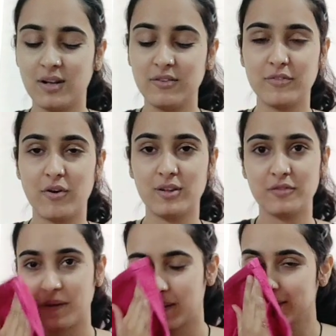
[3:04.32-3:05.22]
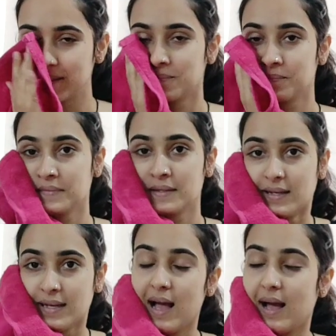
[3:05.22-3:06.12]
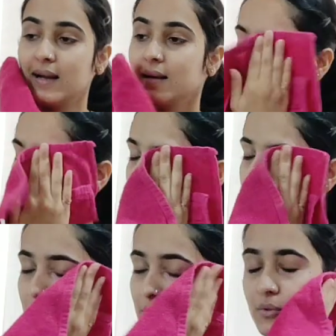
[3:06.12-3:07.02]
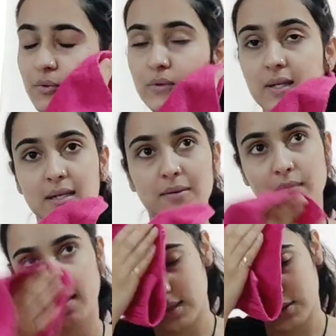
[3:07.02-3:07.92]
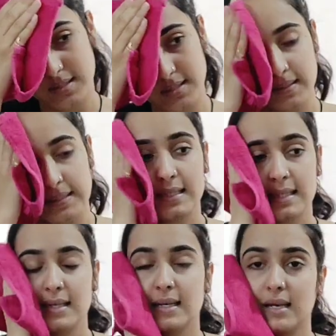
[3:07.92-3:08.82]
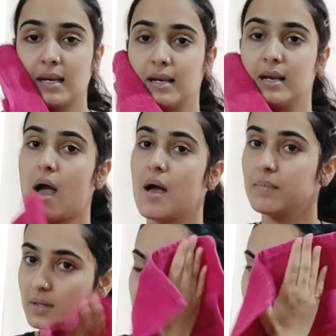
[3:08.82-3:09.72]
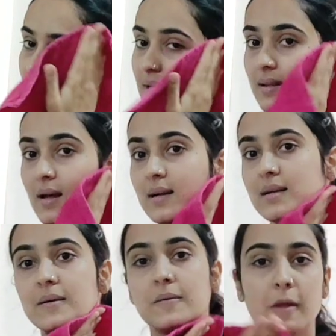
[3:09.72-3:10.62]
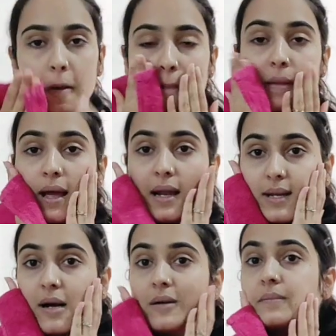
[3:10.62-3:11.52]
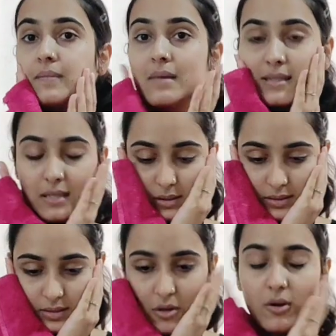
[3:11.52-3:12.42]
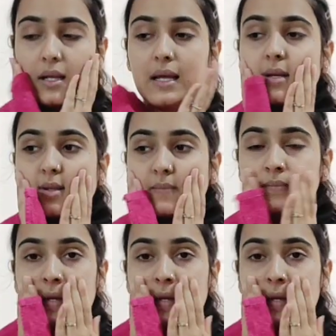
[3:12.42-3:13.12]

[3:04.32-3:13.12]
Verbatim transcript: all on the face, and I don't do it. I just dab it like that, and yeah, my skin is all like